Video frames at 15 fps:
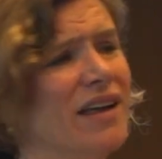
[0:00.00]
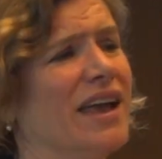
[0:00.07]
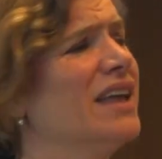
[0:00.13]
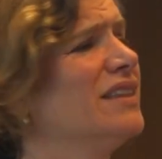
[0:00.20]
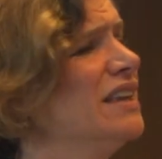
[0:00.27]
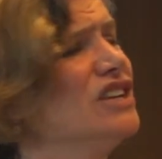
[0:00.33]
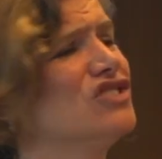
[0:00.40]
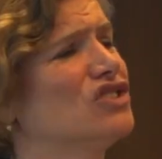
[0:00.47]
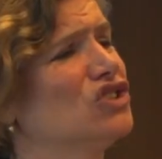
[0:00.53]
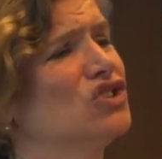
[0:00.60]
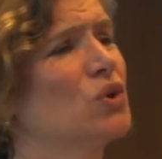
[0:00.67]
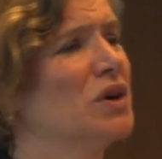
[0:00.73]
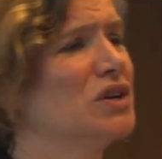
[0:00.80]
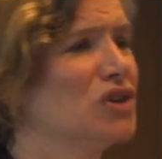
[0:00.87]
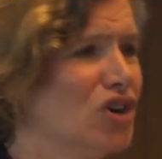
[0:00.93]
it leads to
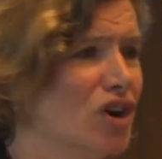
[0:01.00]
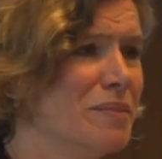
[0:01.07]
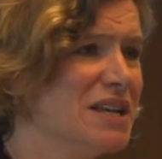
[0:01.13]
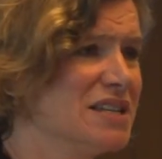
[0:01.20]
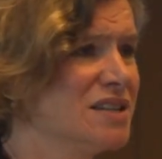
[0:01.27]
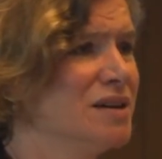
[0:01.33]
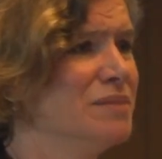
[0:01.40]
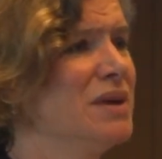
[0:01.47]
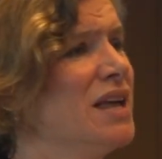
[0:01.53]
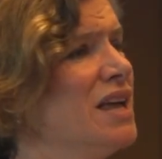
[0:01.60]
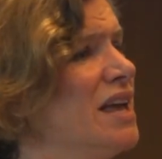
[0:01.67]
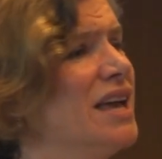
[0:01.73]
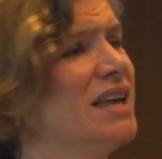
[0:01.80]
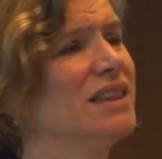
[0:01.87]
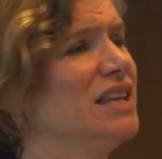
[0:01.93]
short-termism,
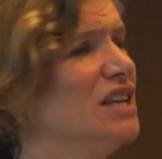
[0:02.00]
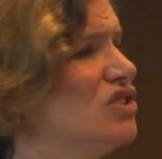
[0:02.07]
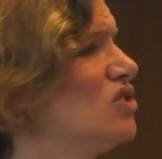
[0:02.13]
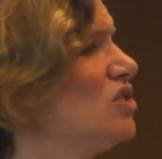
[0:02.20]
it leads